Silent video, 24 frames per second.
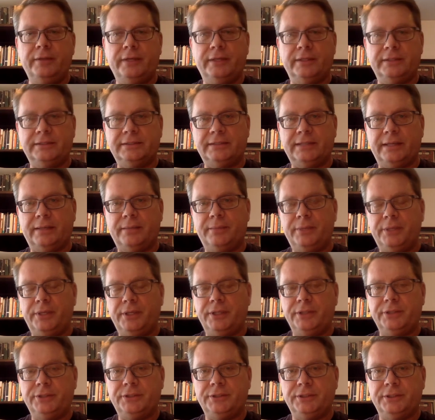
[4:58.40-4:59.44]

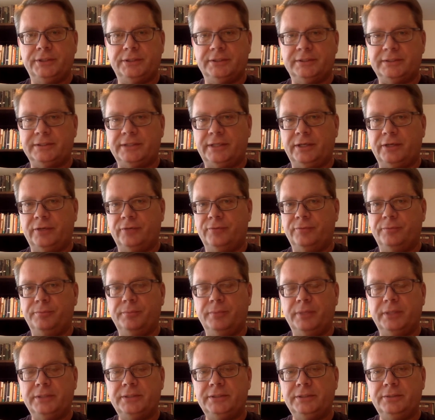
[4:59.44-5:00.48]
Examination itself
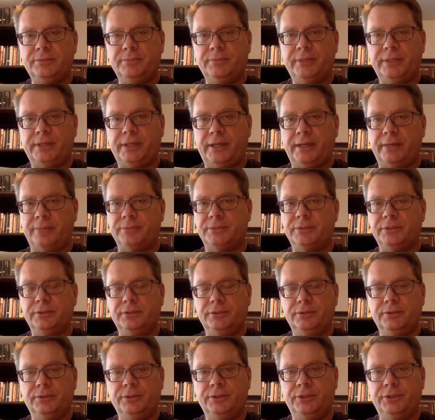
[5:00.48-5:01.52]
must have been
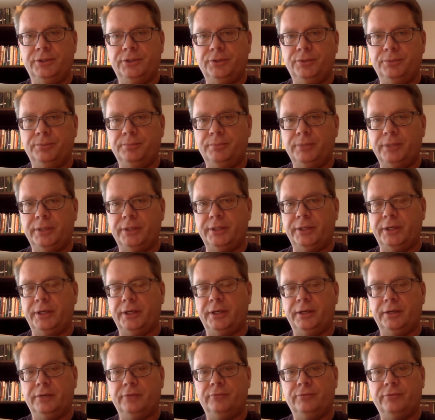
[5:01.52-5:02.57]
absolutely
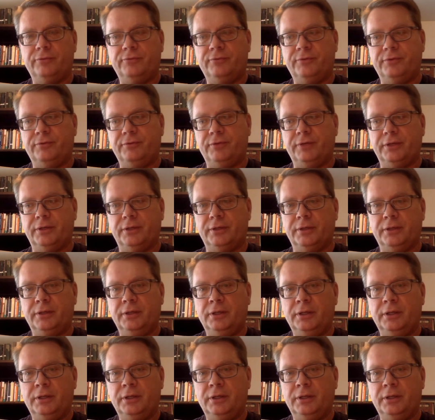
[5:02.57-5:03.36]
humiliating for Vivian.